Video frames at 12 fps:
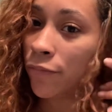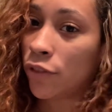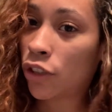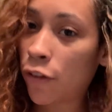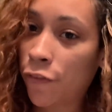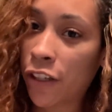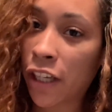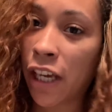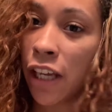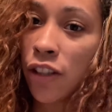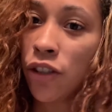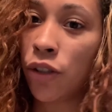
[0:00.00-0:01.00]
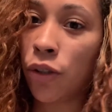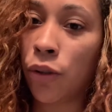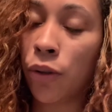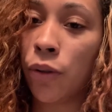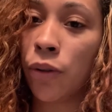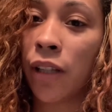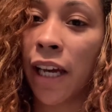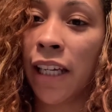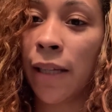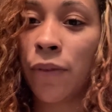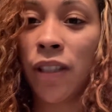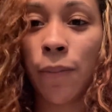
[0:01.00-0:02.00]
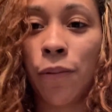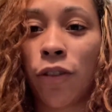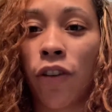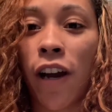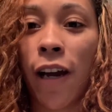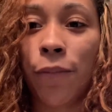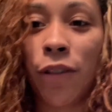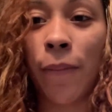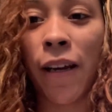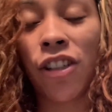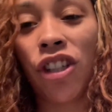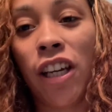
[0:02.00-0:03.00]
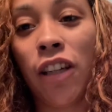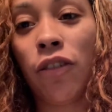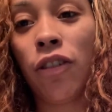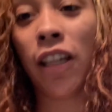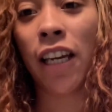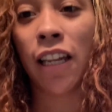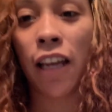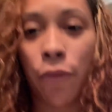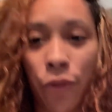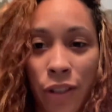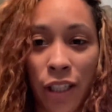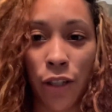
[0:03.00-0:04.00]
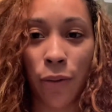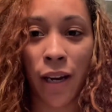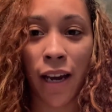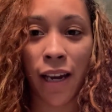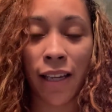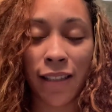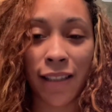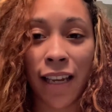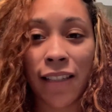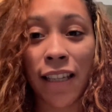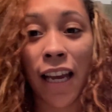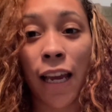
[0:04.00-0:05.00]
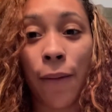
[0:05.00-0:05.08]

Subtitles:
Don't forget to like and subscribe to my channel, and I will see you guys next time.